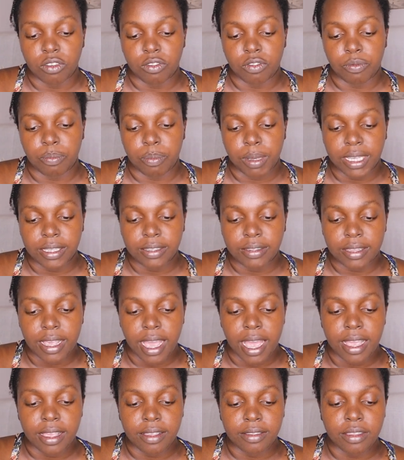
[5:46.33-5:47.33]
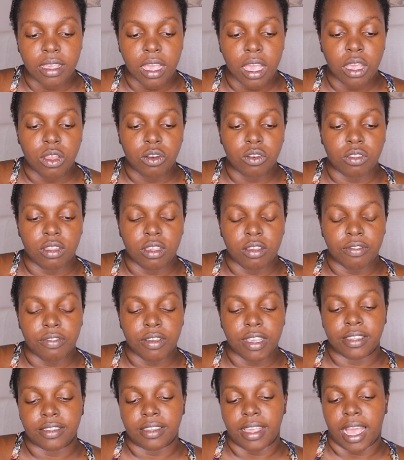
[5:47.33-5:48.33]
of piece size, to the
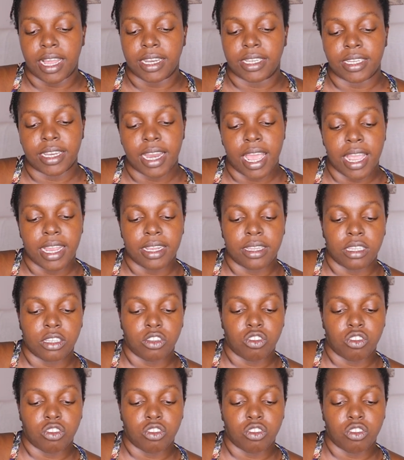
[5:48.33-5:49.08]
face at night.